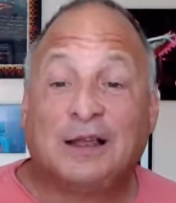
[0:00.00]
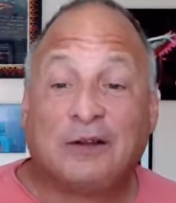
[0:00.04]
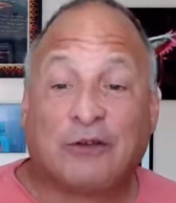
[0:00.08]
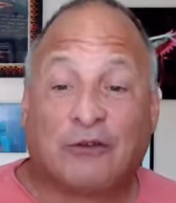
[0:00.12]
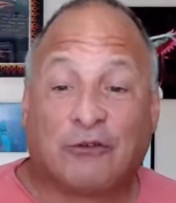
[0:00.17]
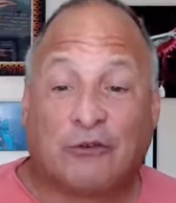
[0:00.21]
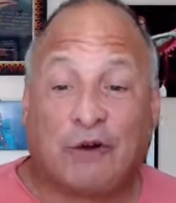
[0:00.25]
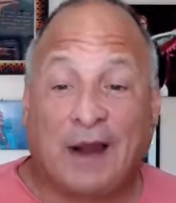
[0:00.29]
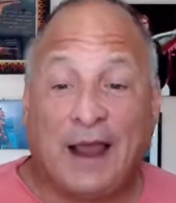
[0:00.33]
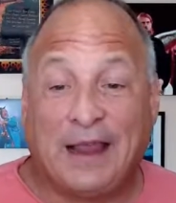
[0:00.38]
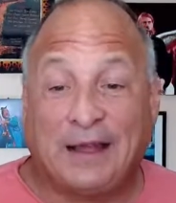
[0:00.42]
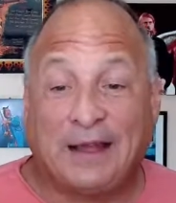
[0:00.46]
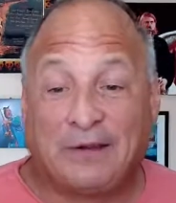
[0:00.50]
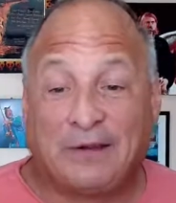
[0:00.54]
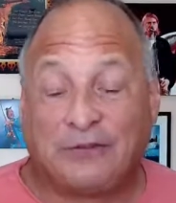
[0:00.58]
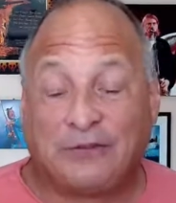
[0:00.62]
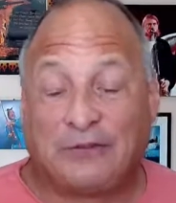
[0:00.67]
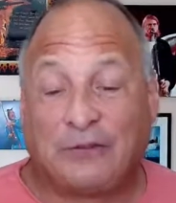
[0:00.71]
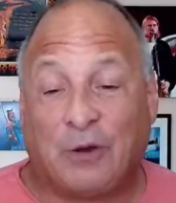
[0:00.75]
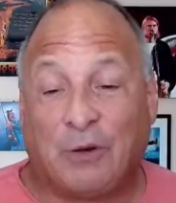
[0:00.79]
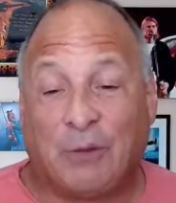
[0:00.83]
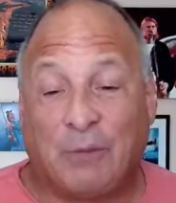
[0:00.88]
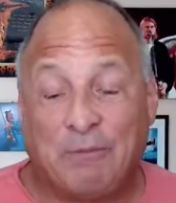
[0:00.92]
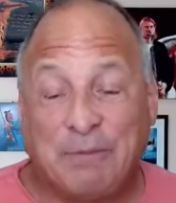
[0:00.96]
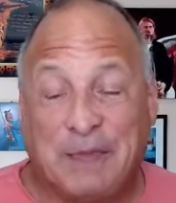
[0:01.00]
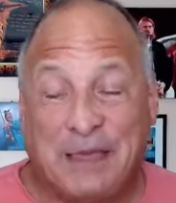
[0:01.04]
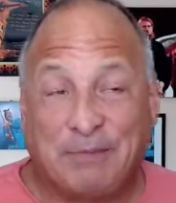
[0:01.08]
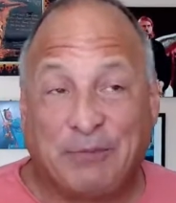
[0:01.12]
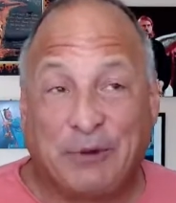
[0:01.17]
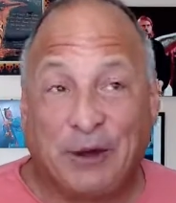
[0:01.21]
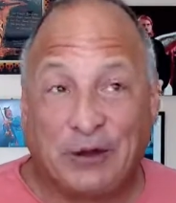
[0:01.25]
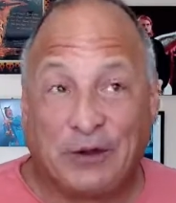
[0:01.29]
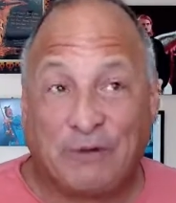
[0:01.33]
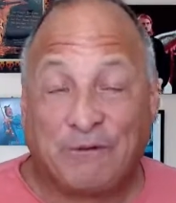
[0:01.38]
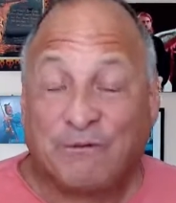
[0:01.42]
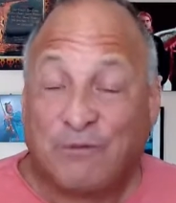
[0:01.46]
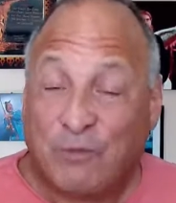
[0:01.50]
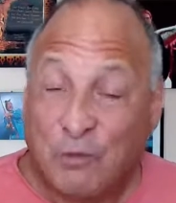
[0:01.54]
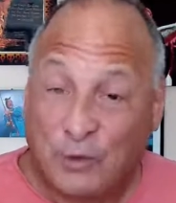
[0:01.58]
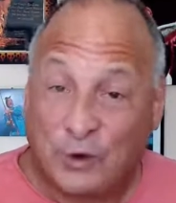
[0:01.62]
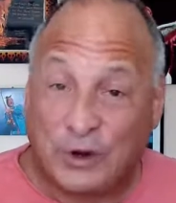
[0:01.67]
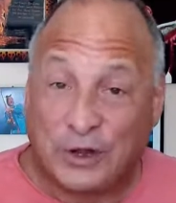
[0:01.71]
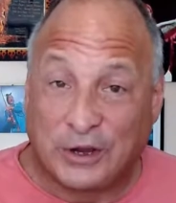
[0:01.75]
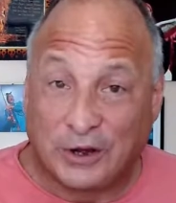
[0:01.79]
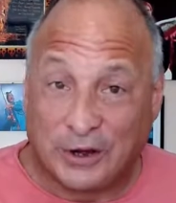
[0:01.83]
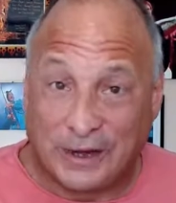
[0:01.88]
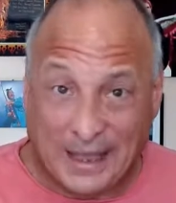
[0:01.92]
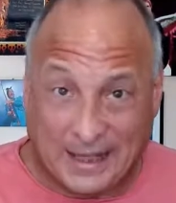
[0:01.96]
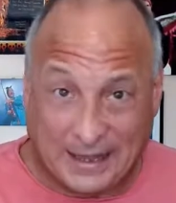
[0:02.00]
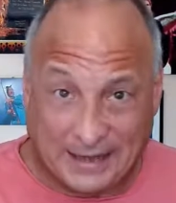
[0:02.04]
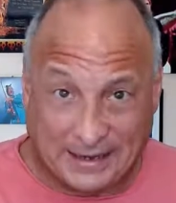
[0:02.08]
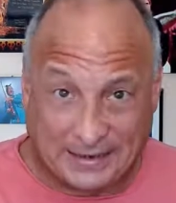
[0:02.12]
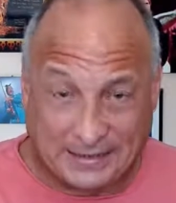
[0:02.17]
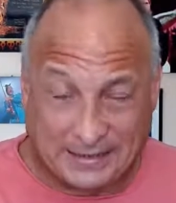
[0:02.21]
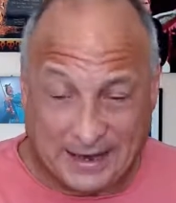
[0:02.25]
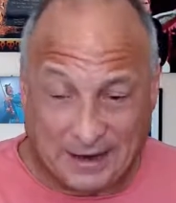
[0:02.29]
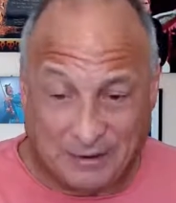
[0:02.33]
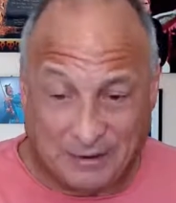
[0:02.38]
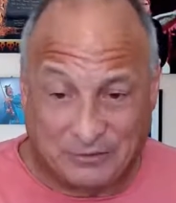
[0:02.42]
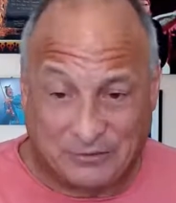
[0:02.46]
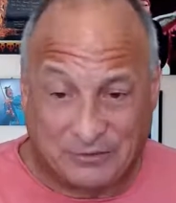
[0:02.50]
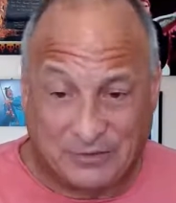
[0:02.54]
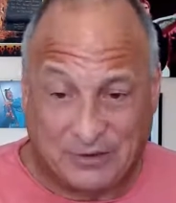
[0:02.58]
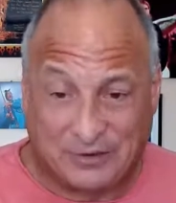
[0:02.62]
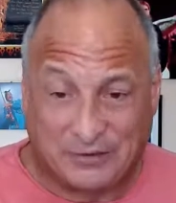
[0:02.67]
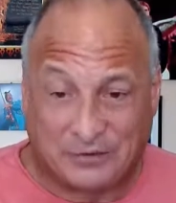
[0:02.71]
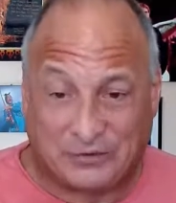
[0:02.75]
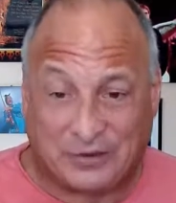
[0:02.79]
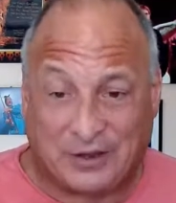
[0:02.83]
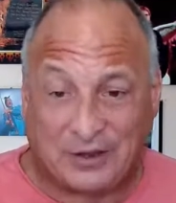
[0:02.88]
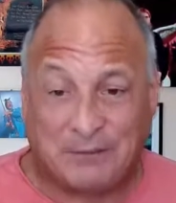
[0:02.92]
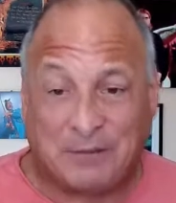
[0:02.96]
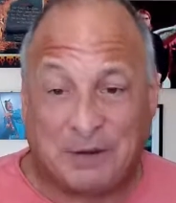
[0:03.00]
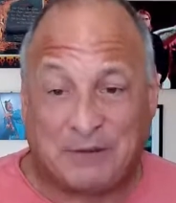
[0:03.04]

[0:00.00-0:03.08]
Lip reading: Great. So people under 40 are getting it there, which is interesting.